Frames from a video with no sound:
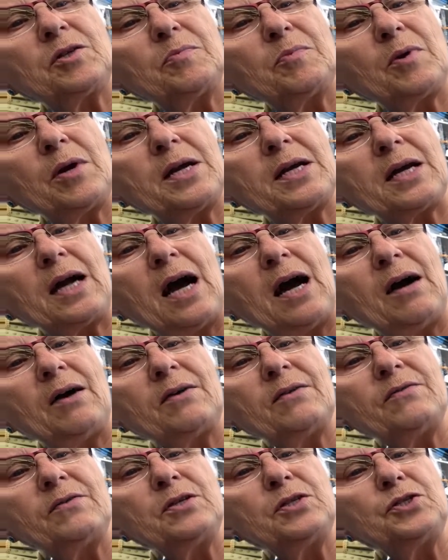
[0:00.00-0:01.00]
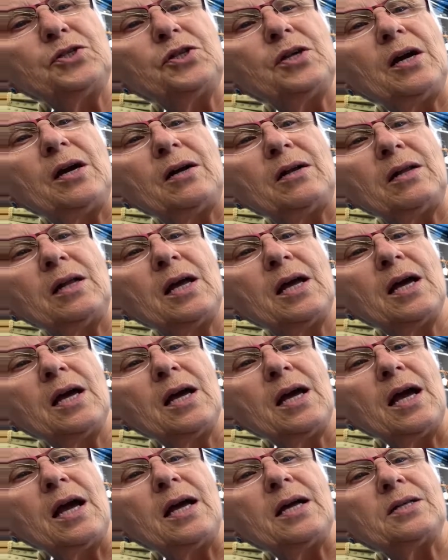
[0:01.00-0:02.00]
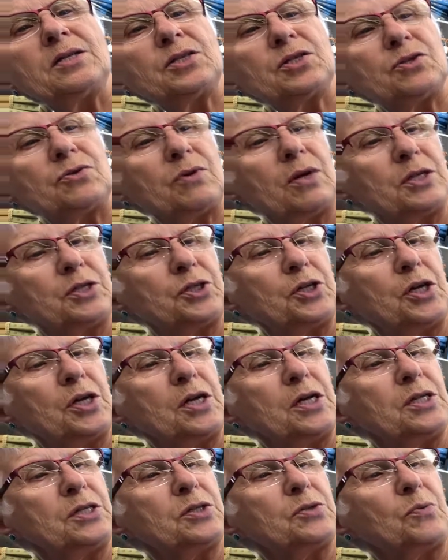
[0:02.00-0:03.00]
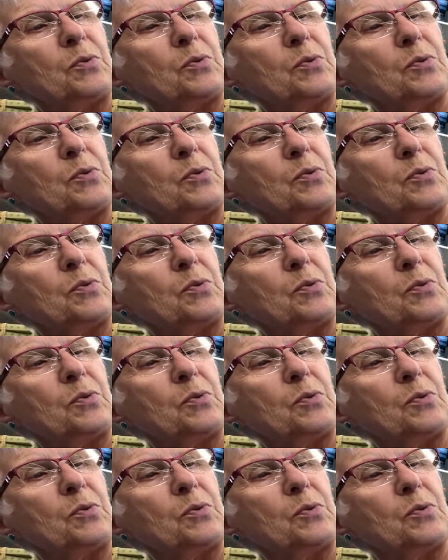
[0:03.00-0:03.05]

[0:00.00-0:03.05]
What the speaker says: to break out of the shell and stretch its